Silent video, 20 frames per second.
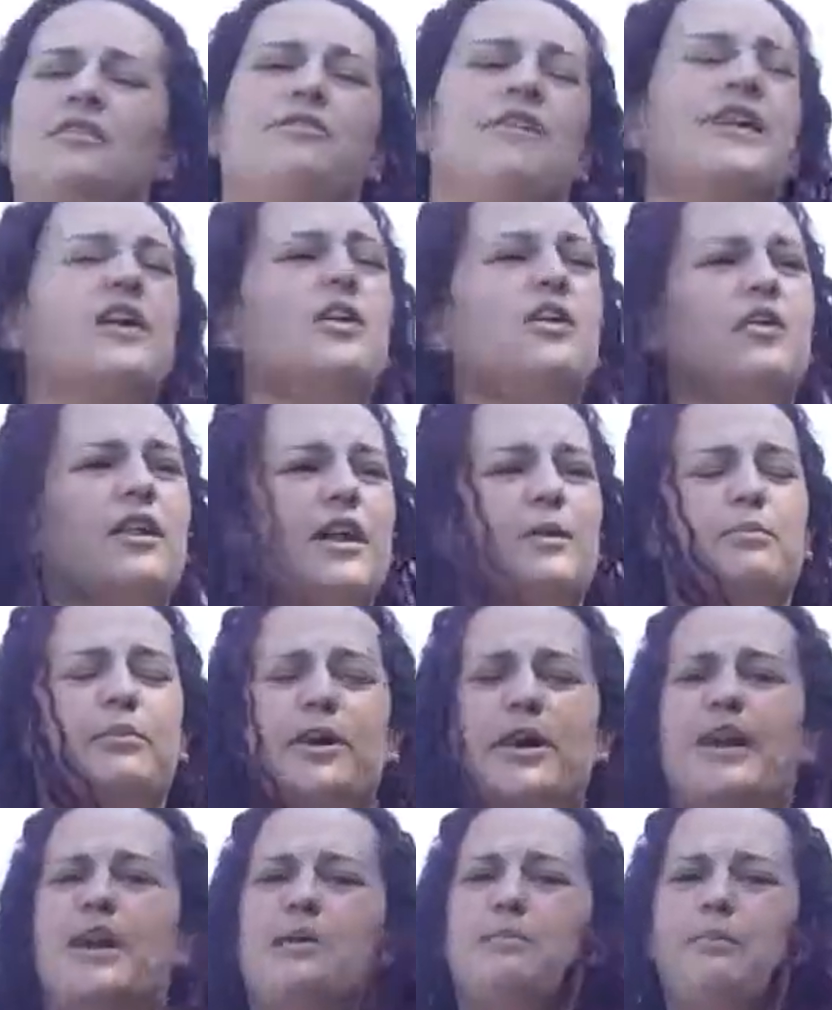if I go like
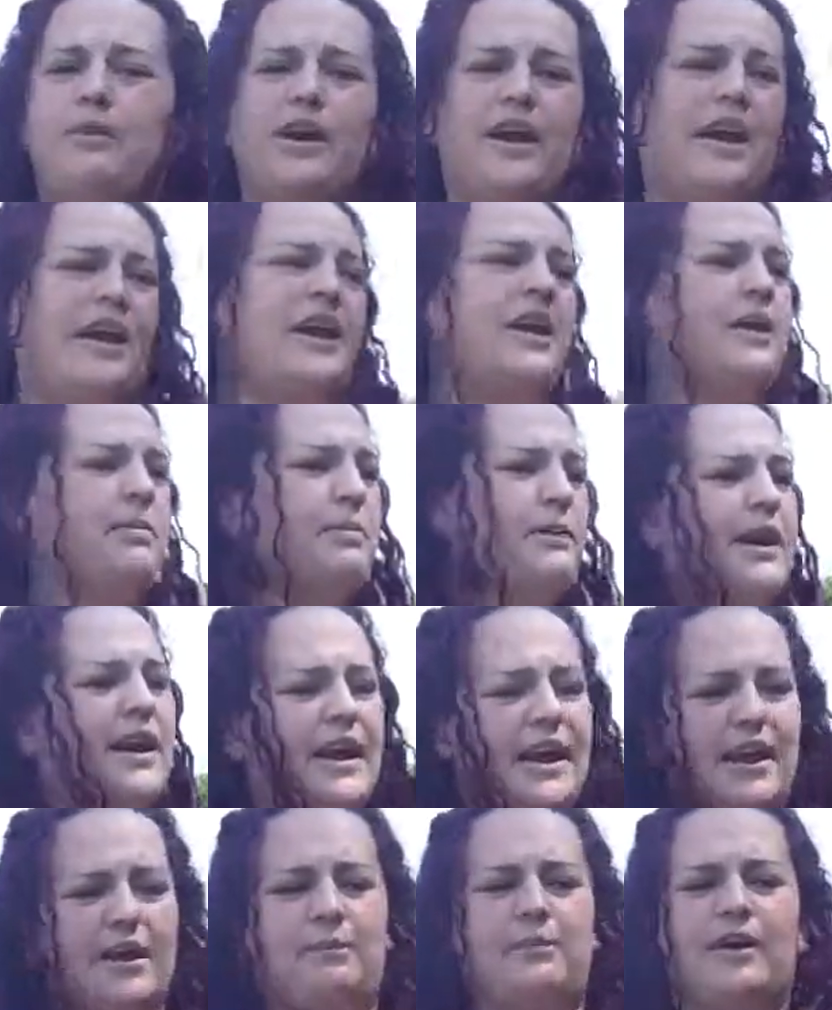break, break,
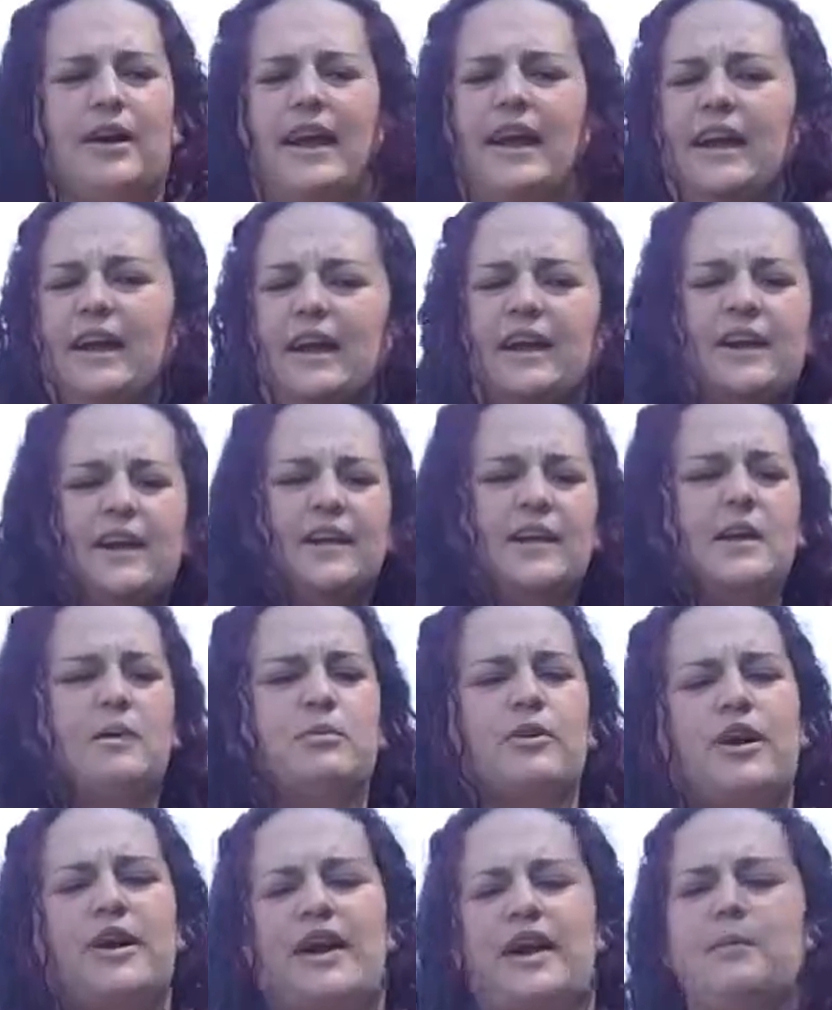break, break,
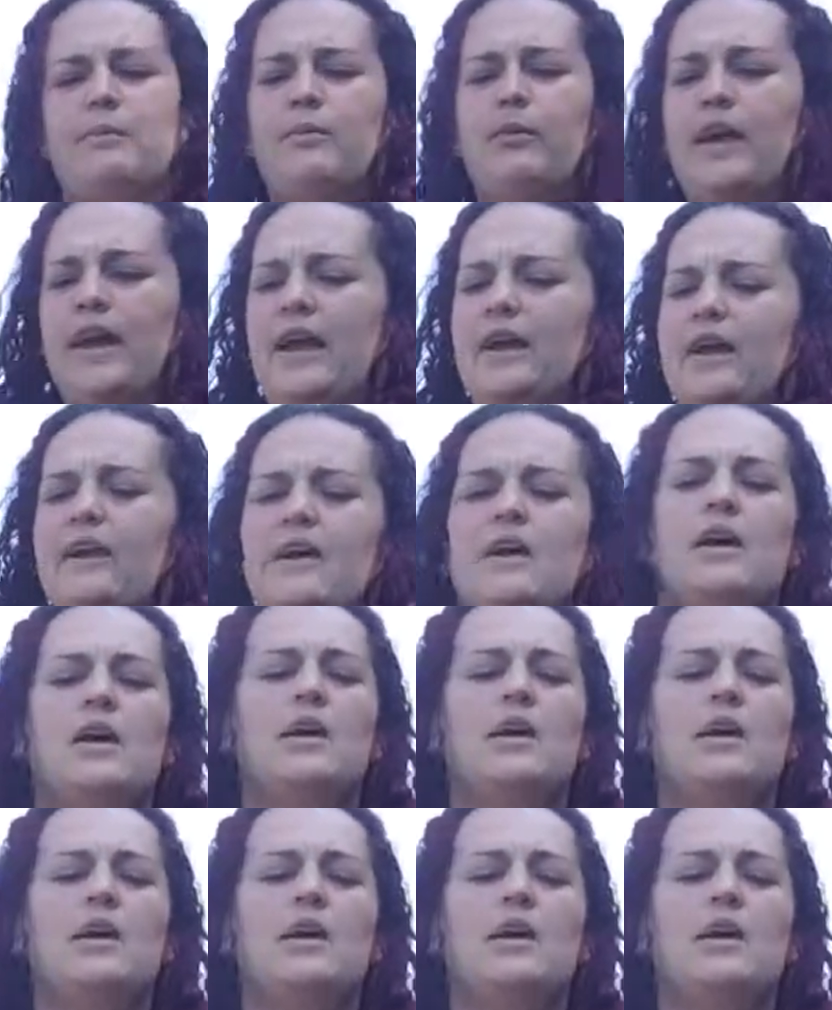break, break,